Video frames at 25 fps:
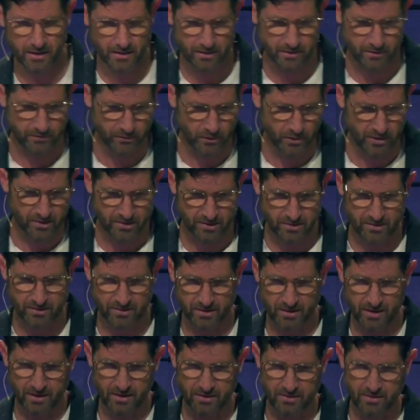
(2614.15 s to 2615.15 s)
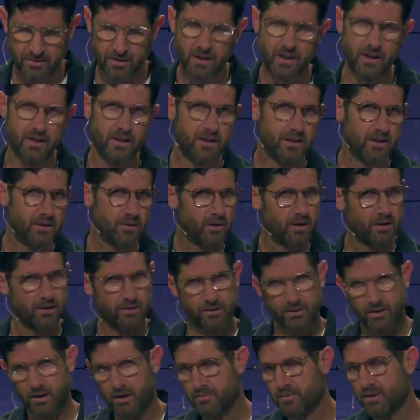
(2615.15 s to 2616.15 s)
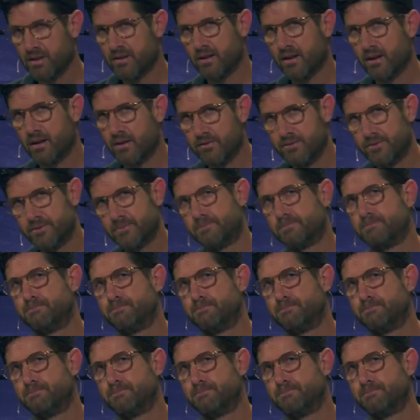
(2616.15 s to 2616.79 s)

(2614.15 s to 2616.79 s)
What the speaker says: and the voice is this: you are incredibly loved.